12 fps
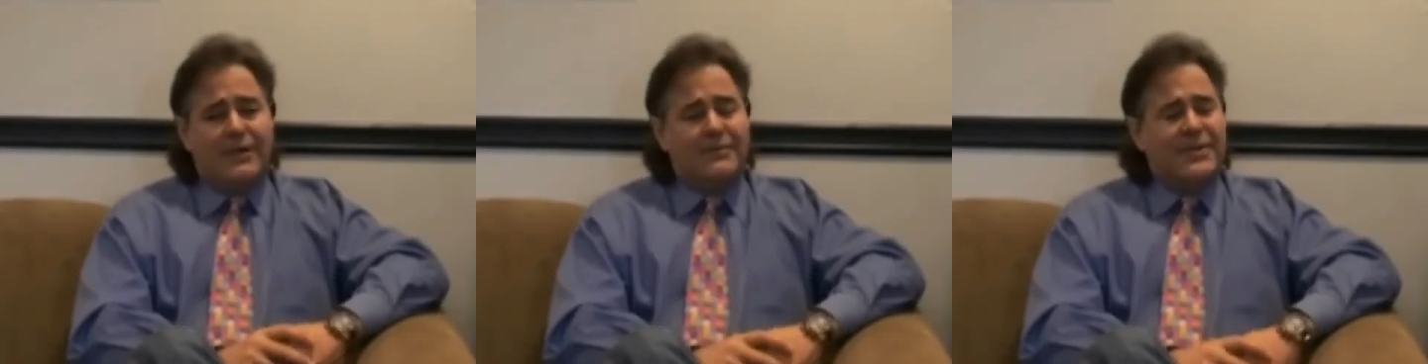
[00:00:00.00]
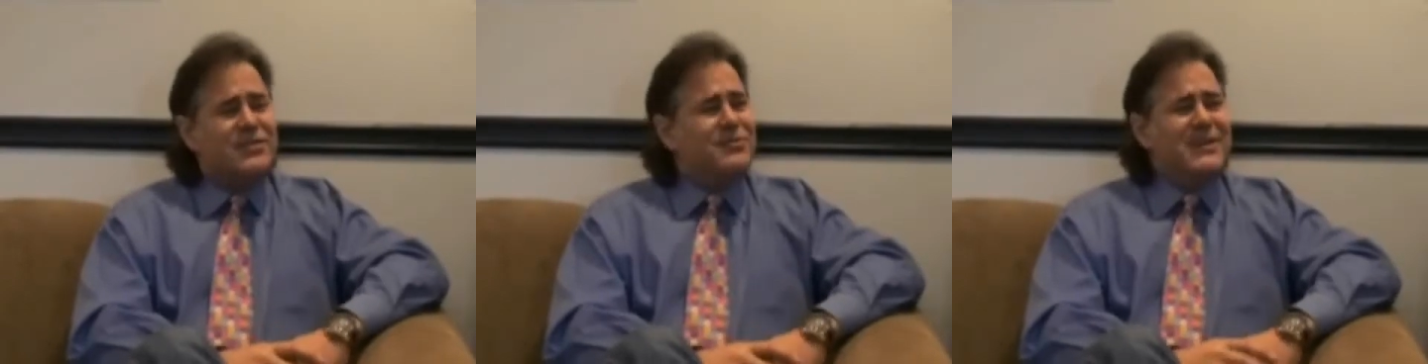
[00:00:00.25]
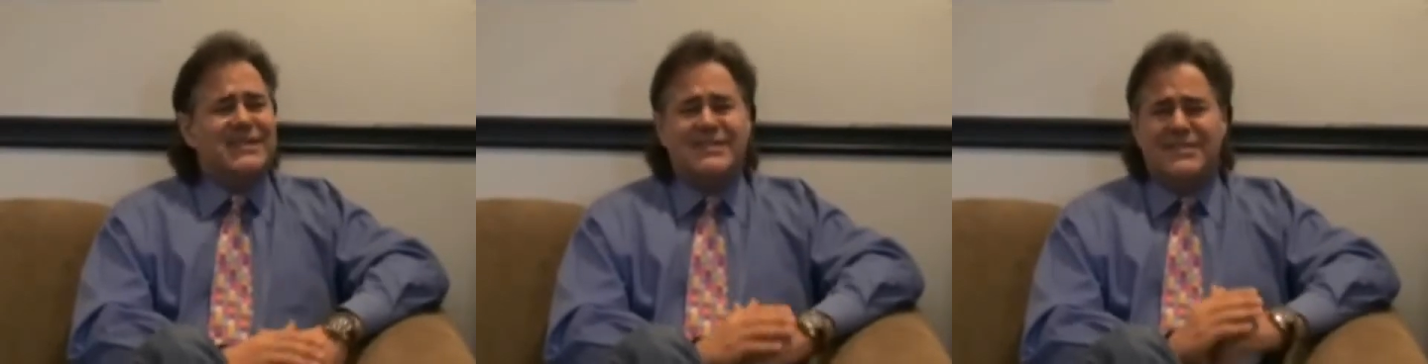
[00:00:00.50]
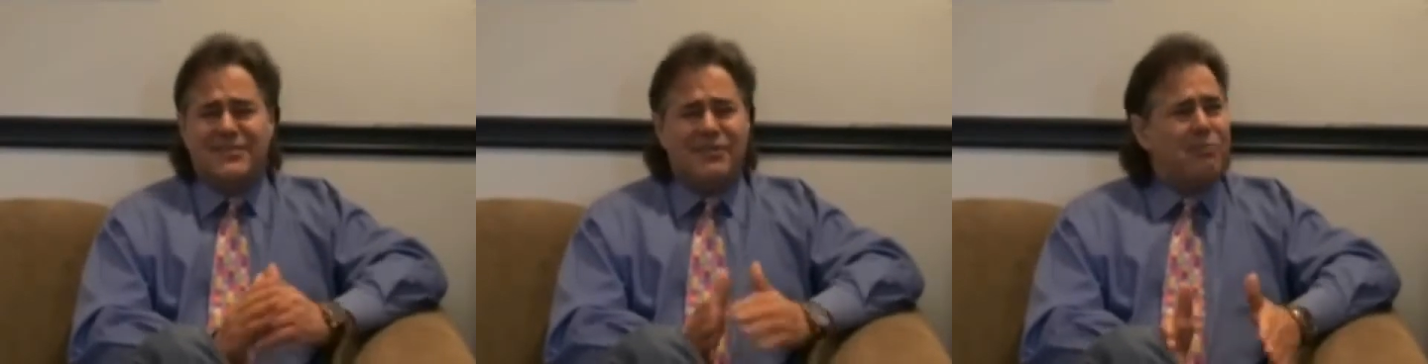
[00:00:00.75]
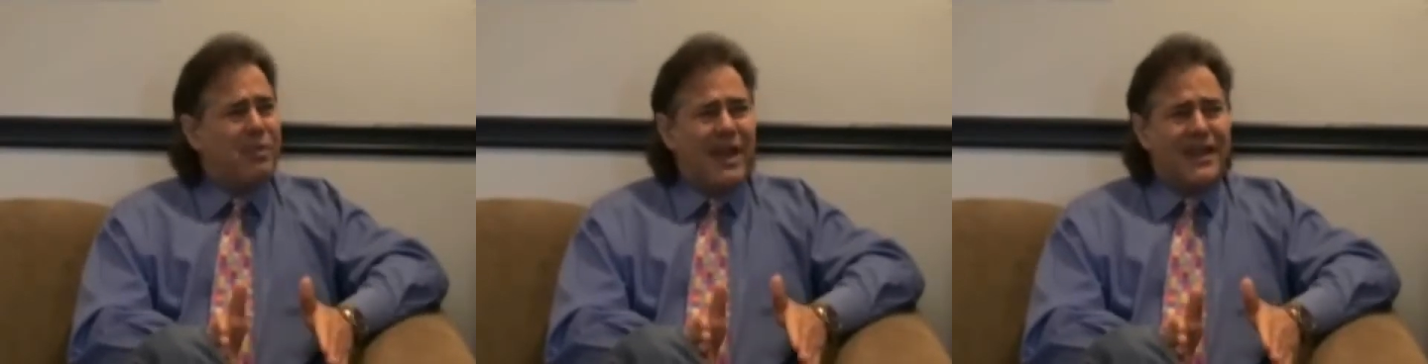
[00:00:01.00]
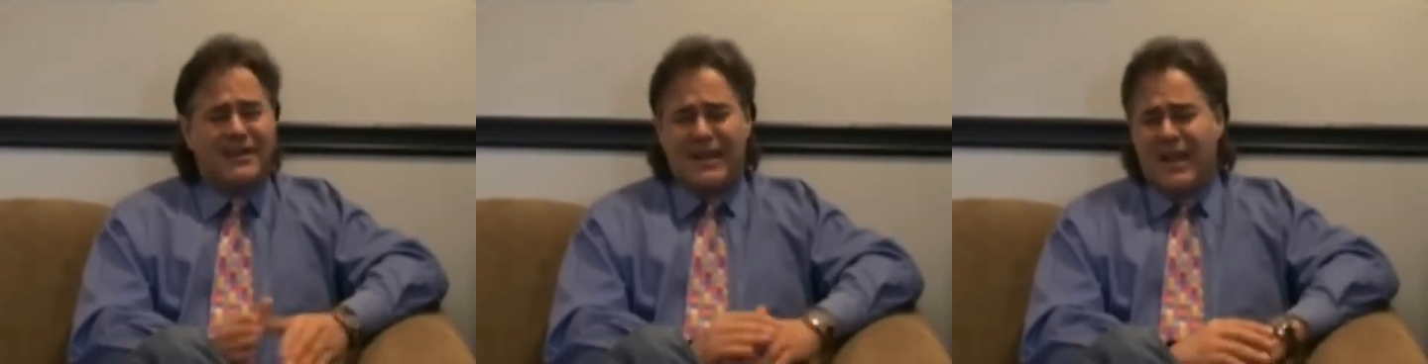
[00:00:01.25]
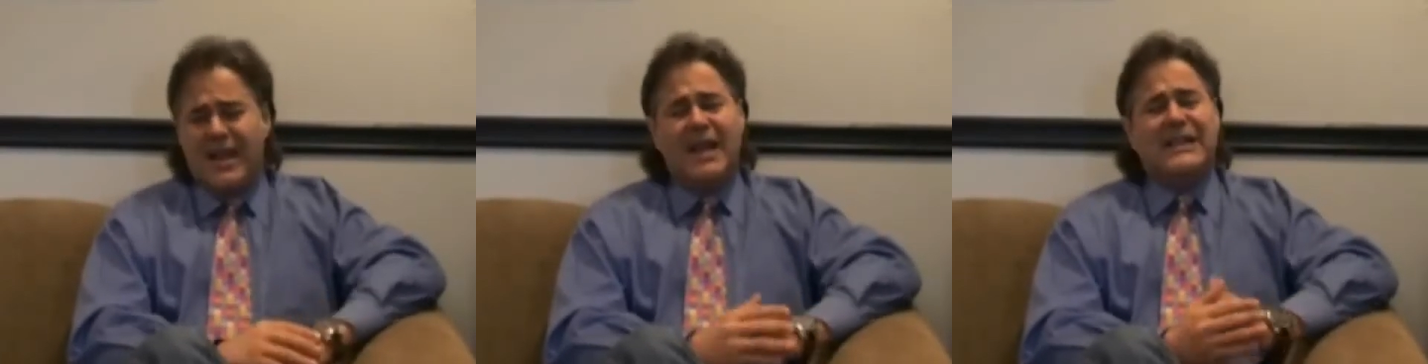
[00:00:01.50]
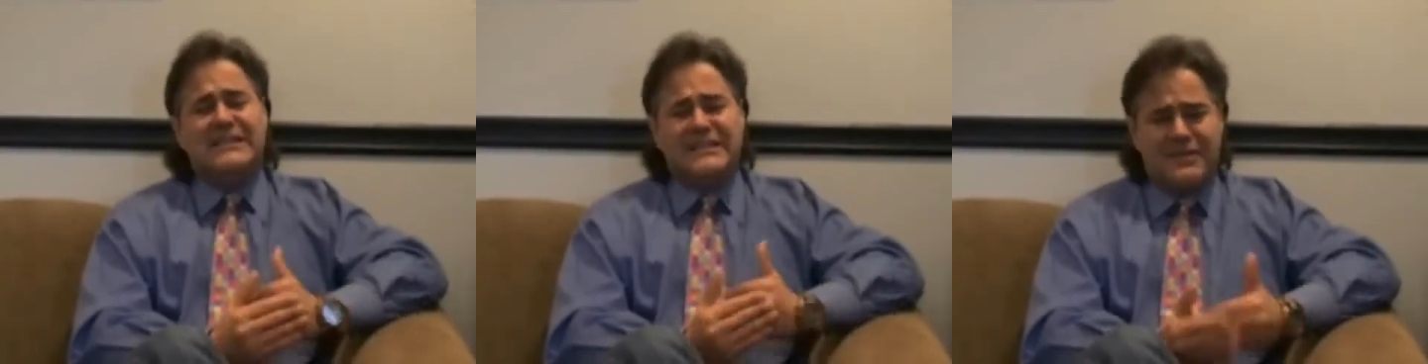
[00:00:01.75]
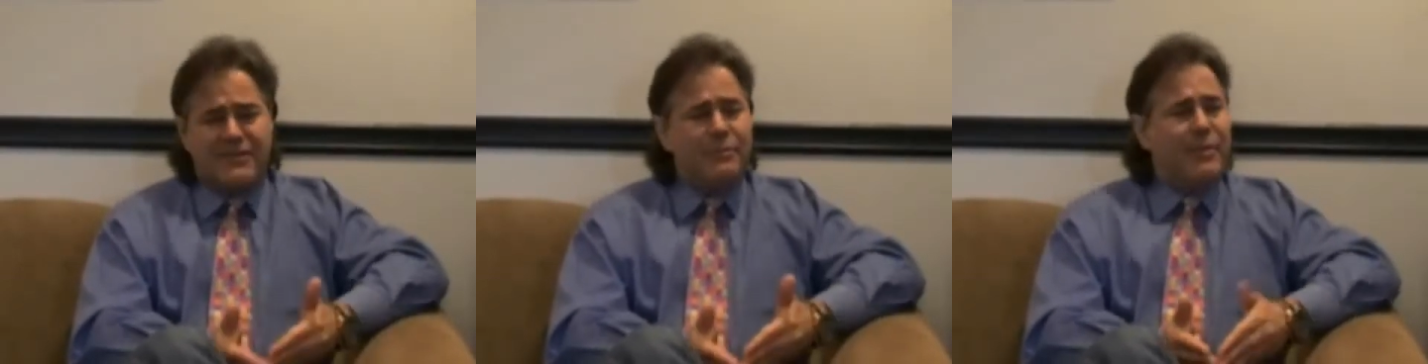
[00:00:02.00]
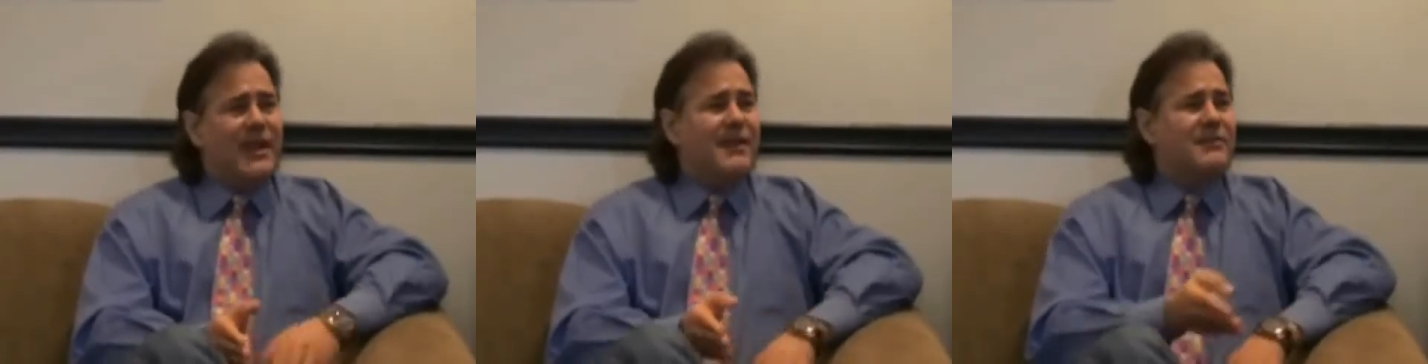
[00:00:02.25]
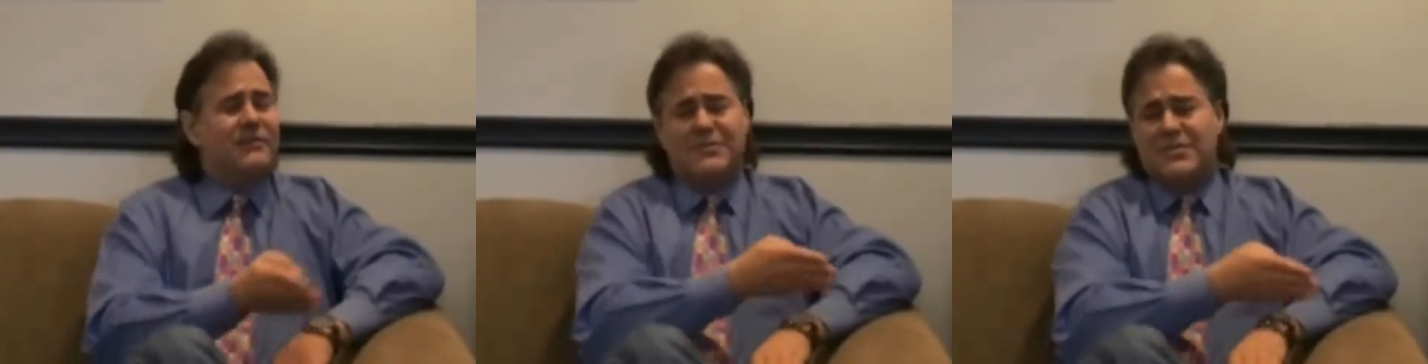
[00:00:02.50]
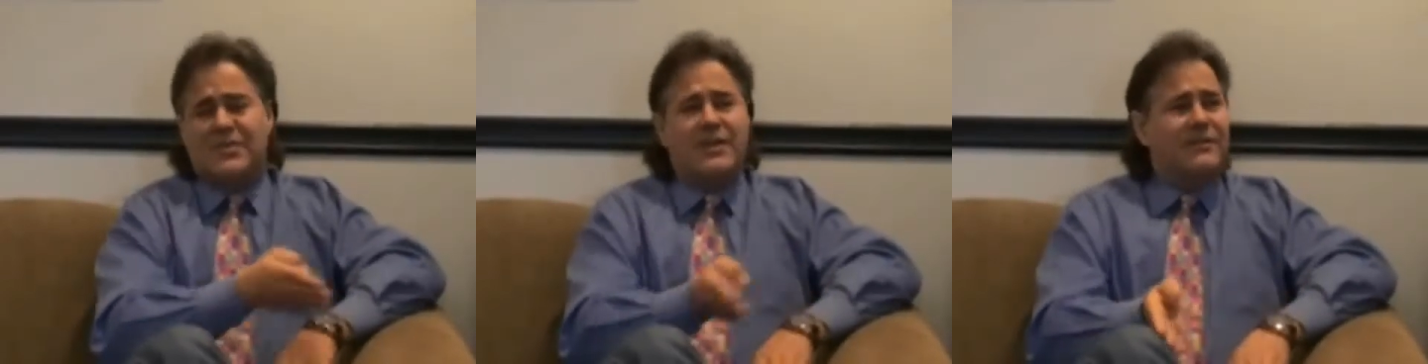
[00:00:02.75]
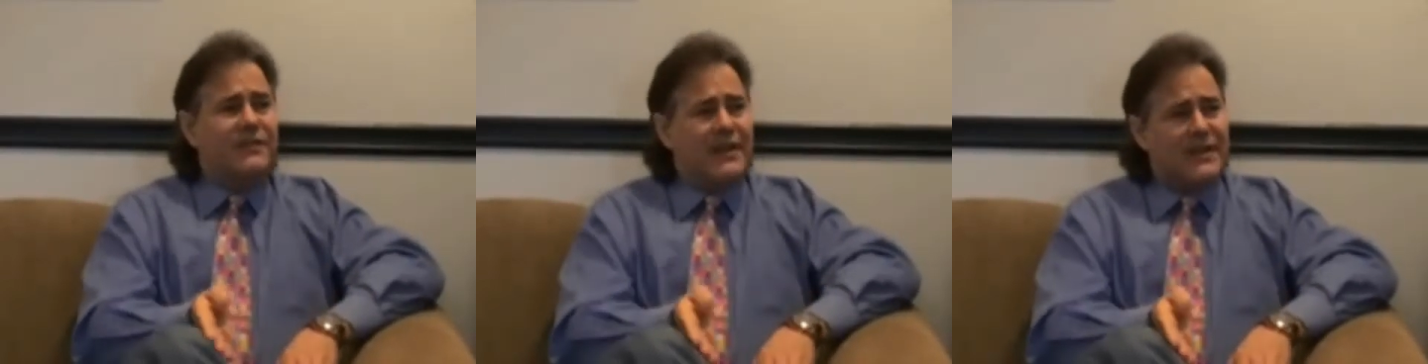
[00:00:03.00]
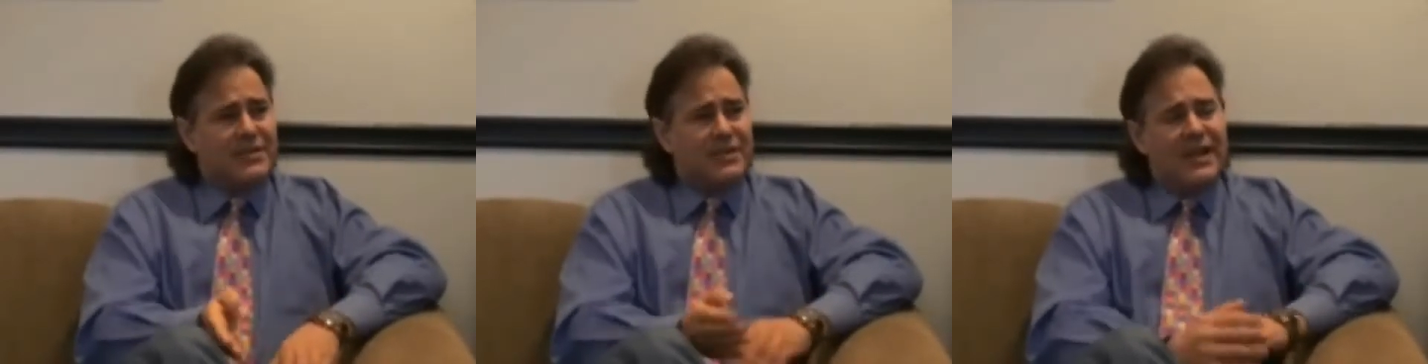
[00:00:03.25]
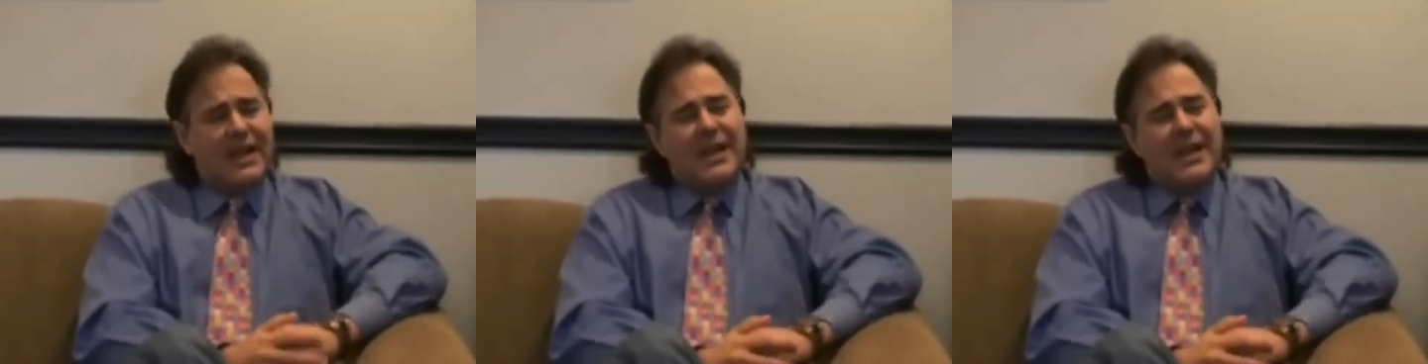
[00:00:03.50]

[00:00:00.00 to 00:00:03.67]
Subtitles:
There should be zero pain from start to finish.